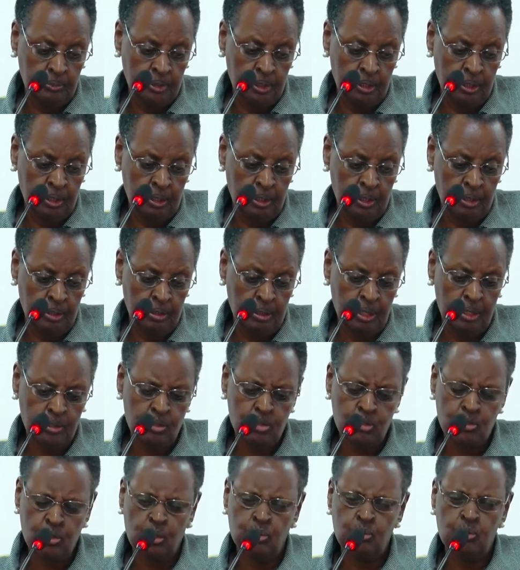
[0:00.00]
That
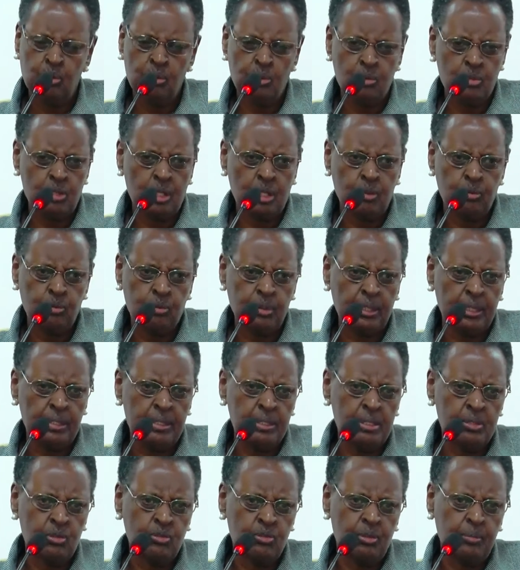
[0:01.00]
statutory
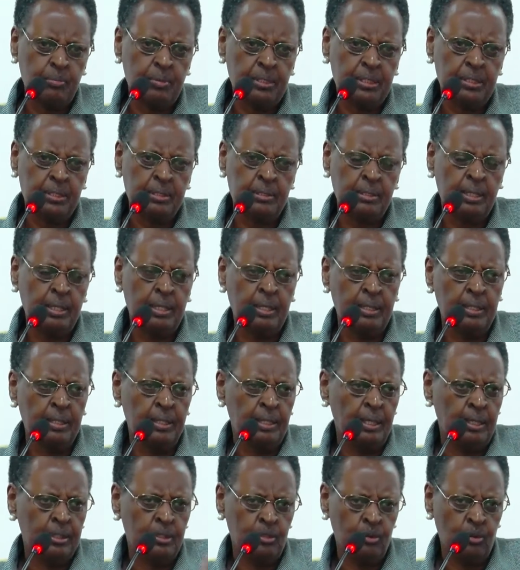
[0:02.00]
instruments,
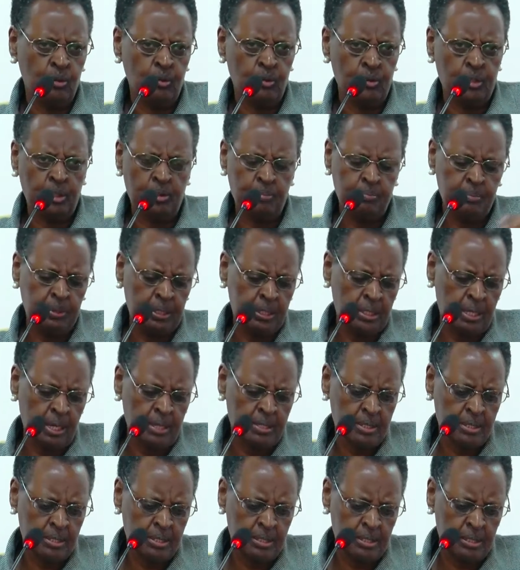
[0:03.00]
I know they've been
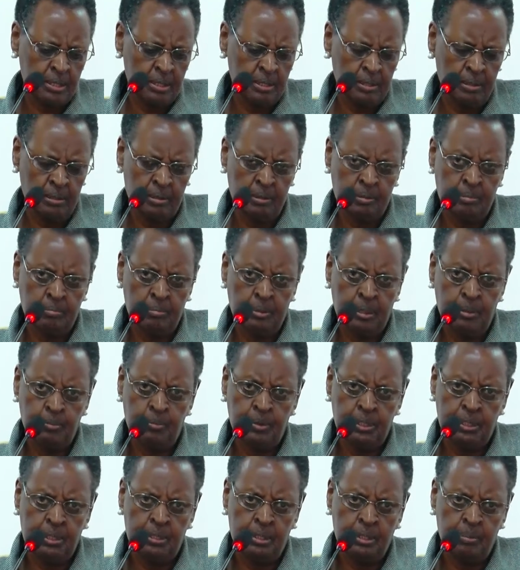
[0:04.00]
asking,
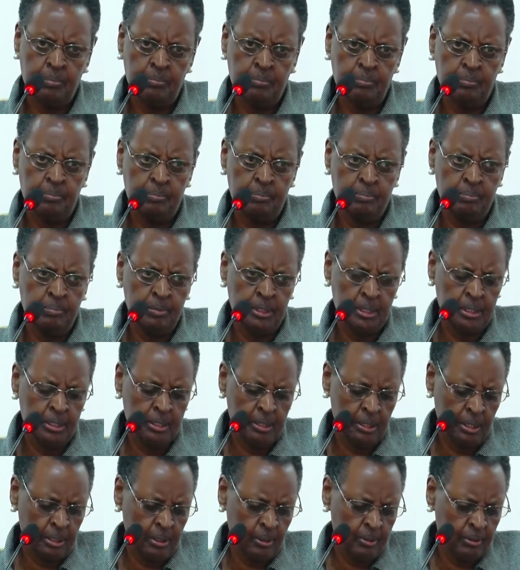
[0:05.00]
maybe the
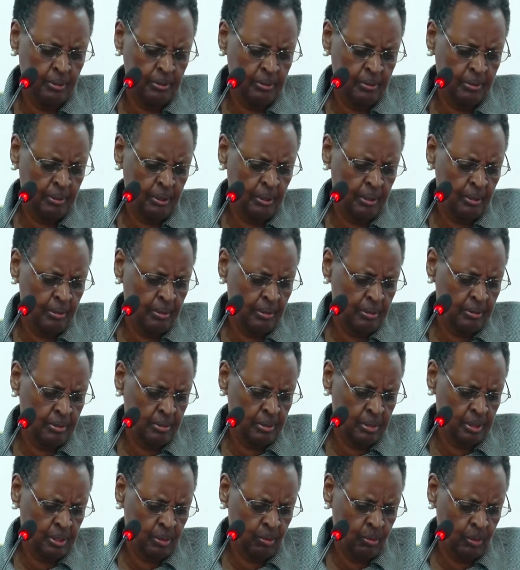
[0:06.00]
media
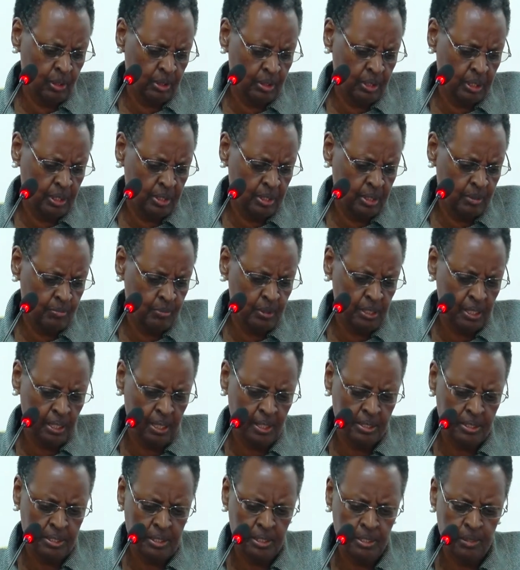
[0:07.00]
is the one that's been
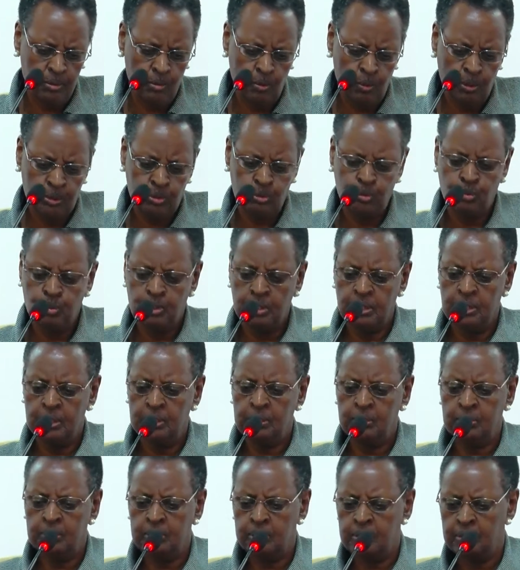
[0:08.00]
asking, what will
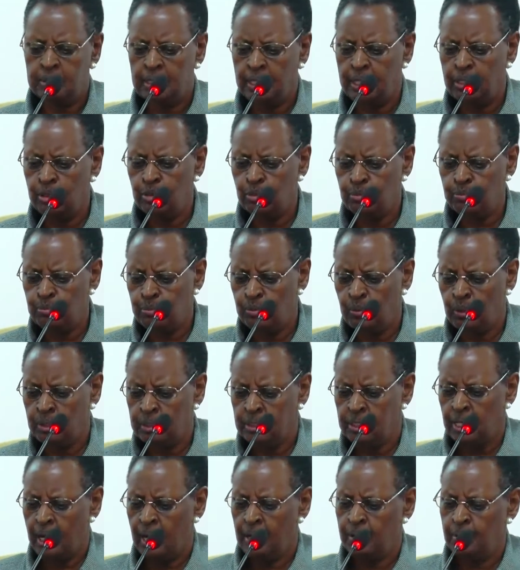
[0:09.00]
it help?
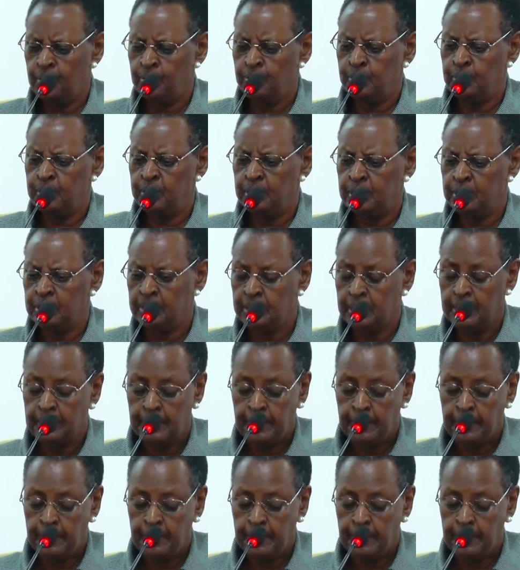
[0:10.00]
How will it?